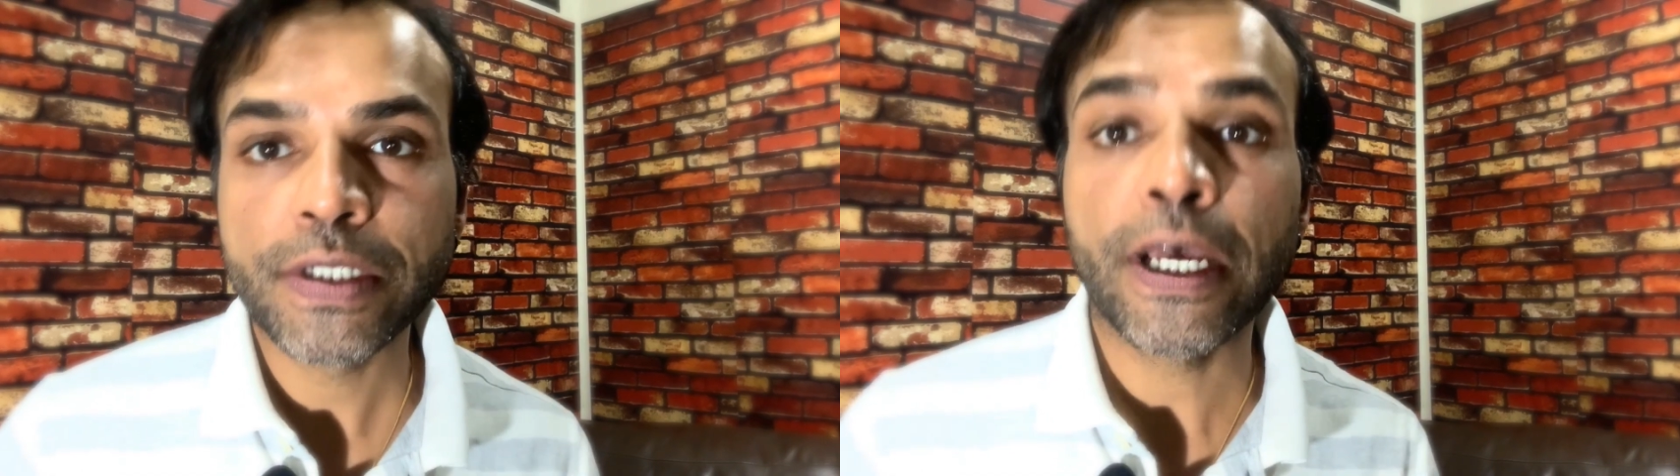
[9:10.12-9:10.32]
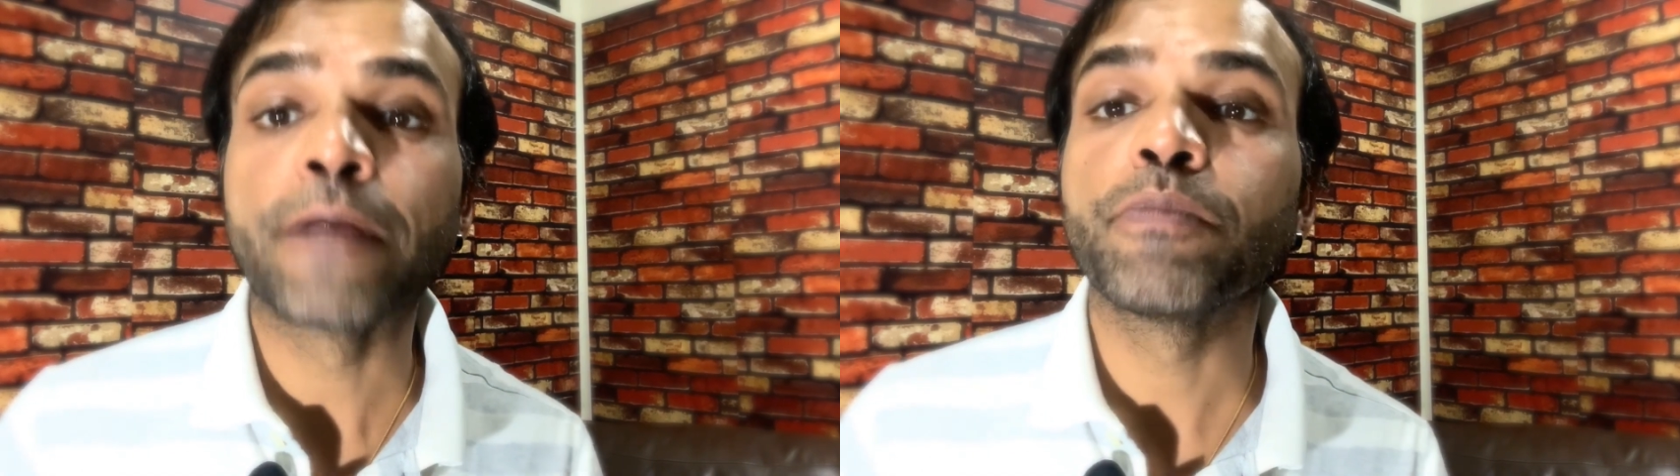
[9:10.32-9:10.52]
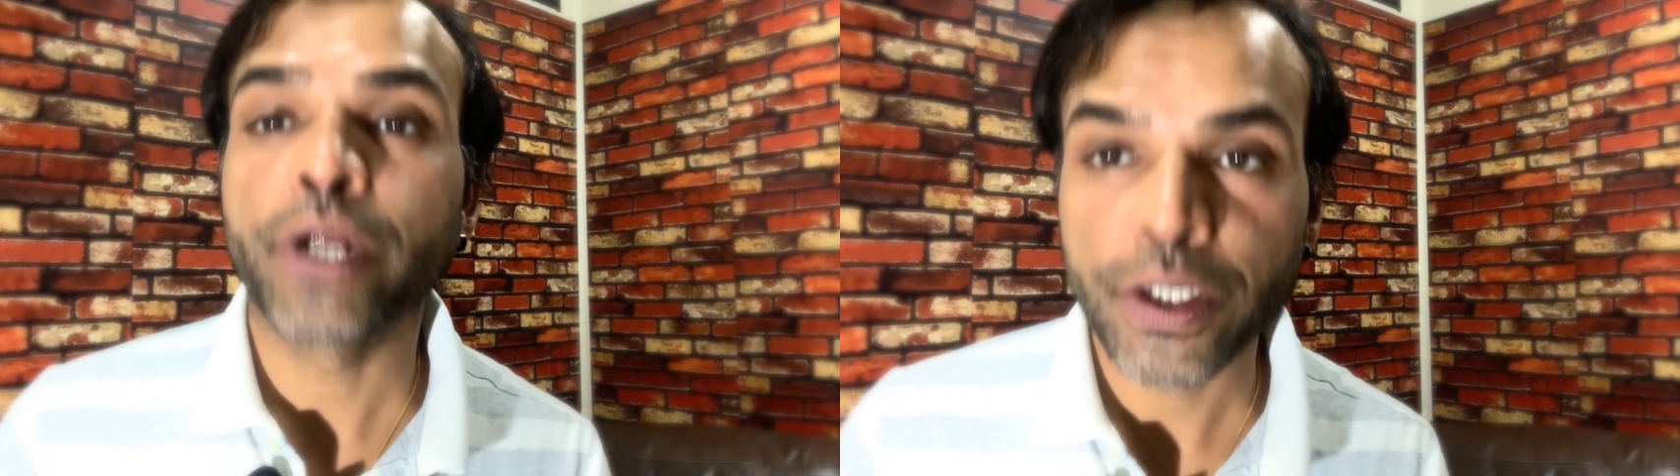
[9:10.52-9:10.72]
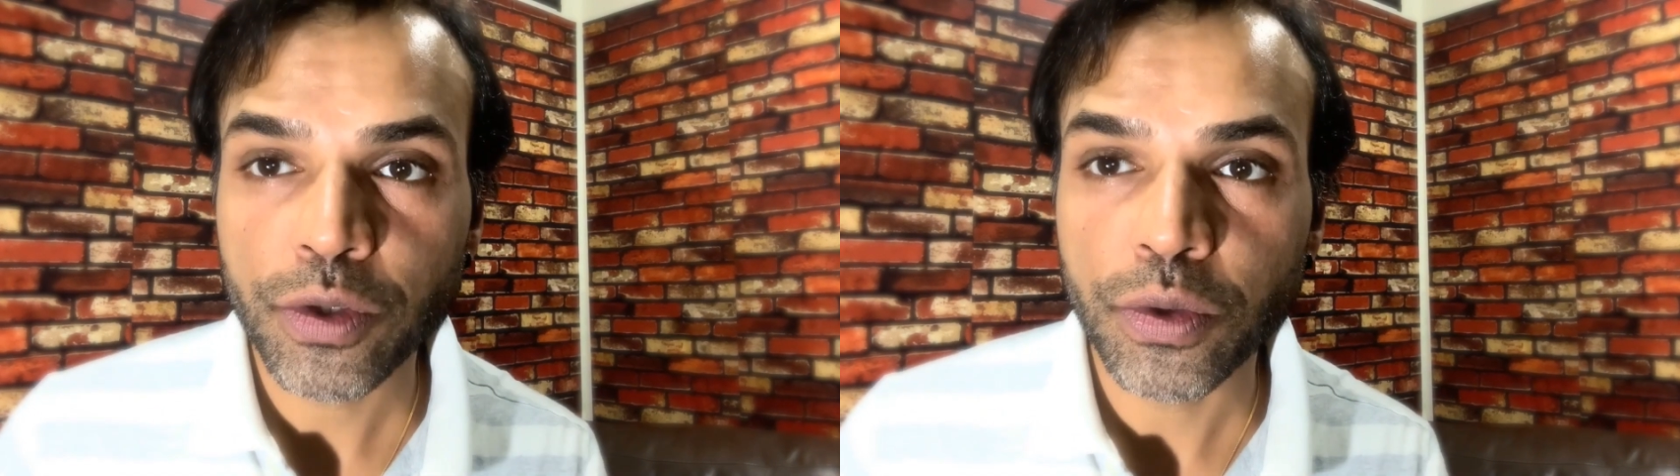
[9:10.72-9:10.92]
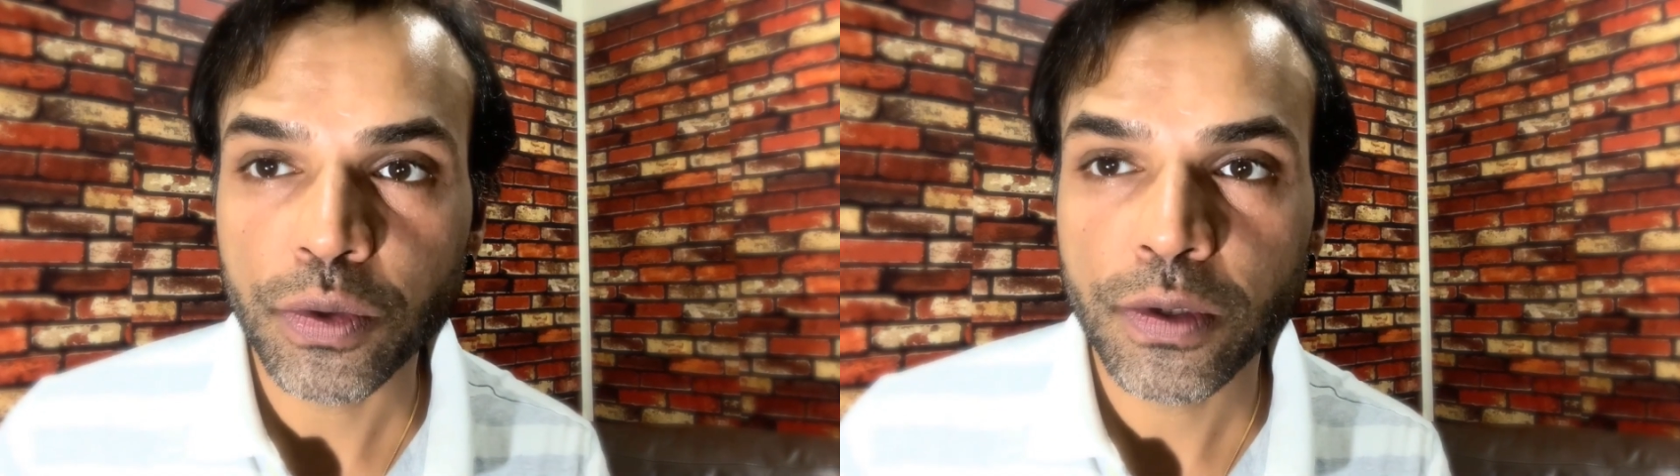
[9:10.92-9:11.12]
and
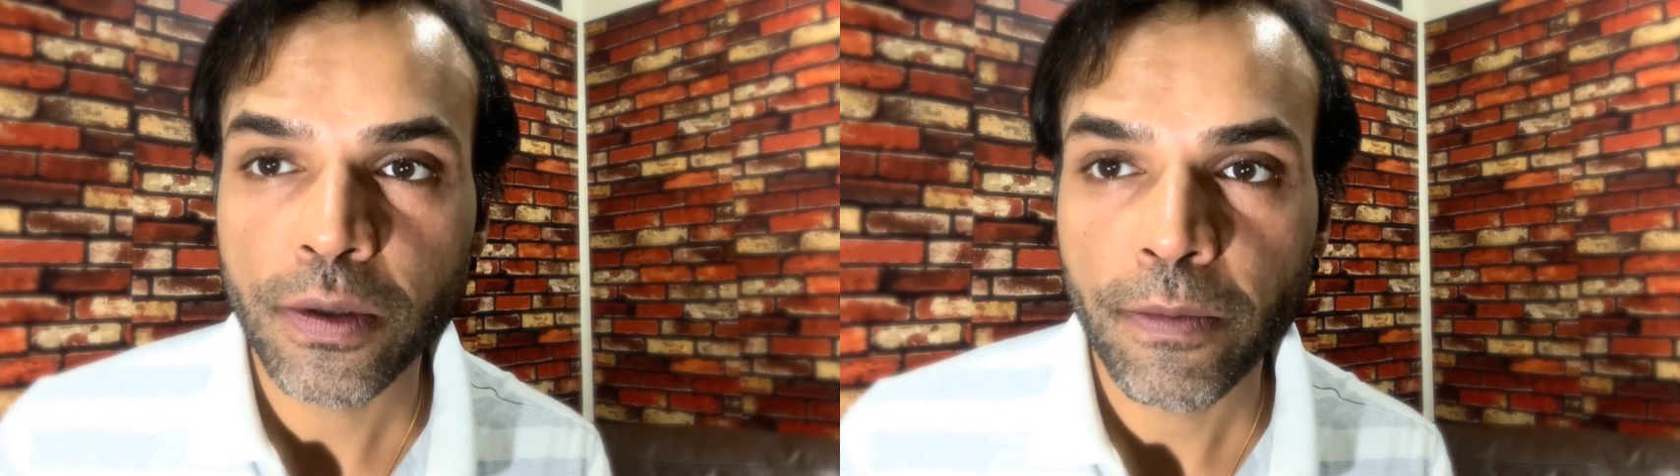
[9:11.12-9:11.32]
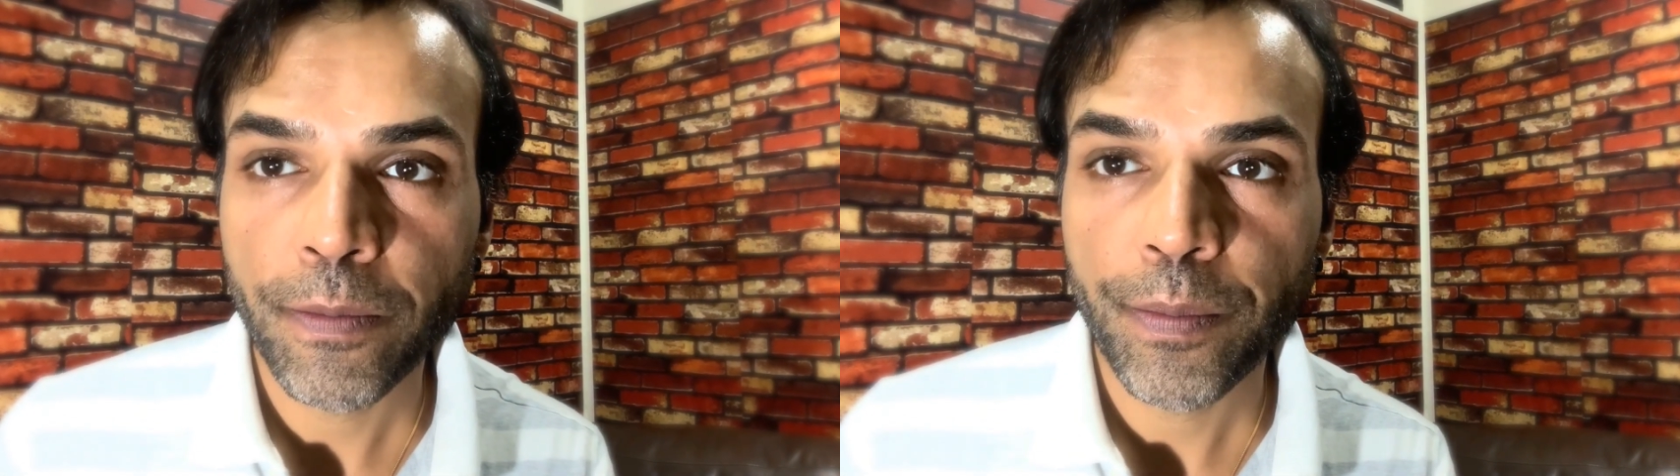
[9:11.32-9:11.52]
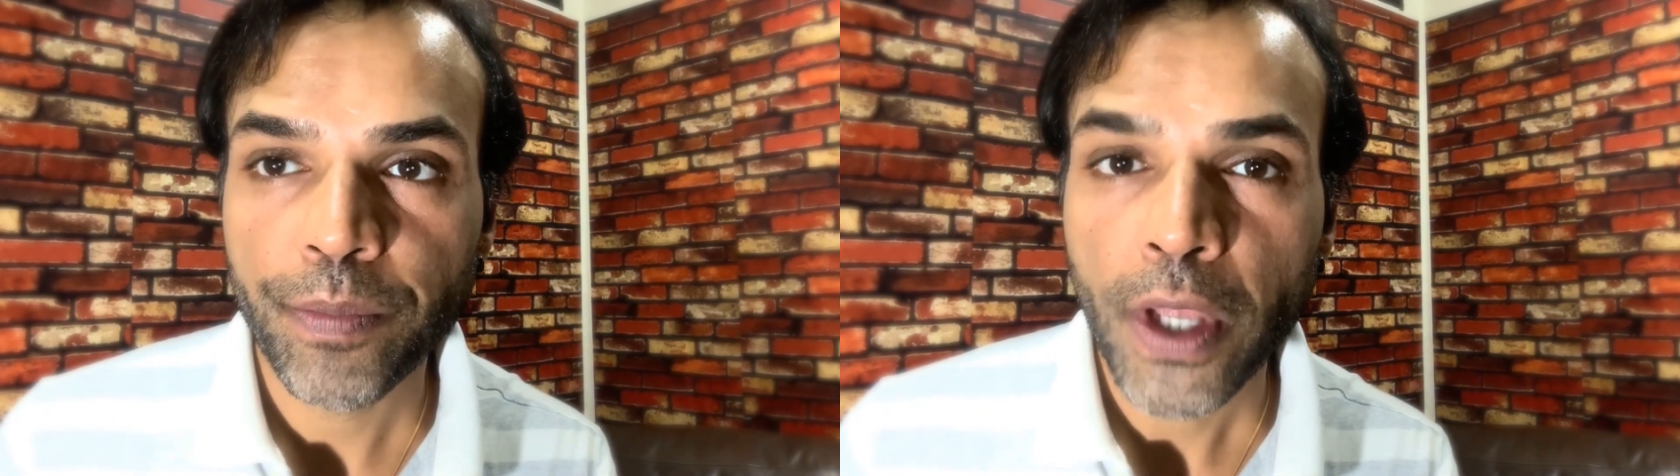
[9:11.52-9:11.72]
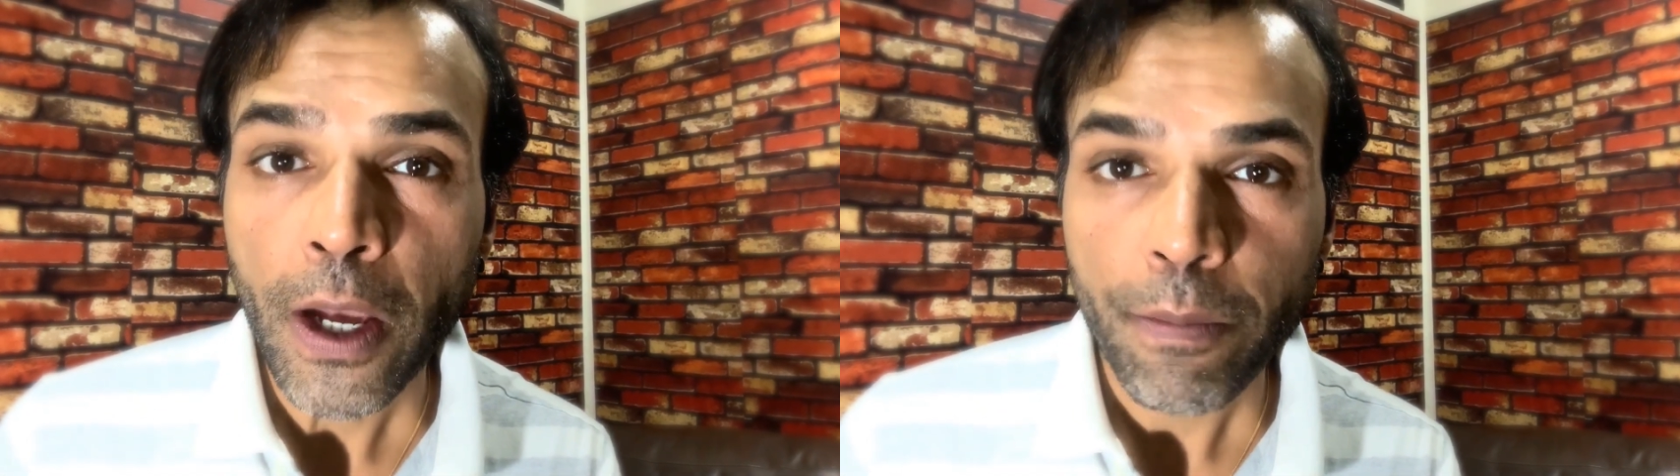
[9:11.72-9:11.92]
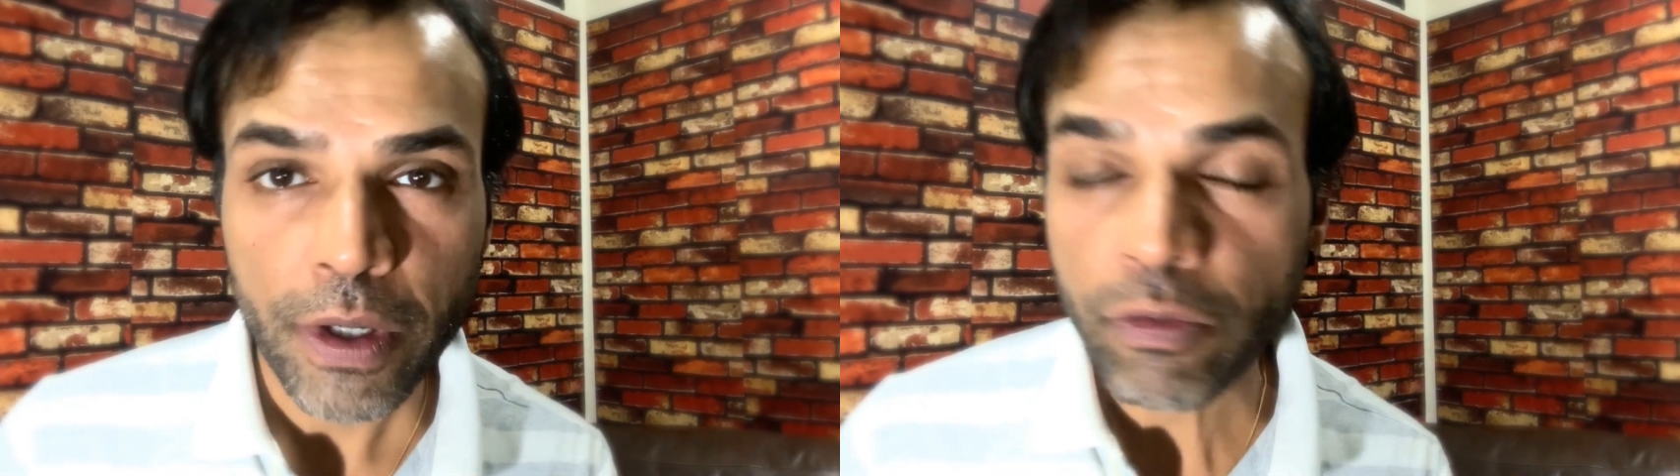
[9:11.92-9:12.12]
breakthroughs. But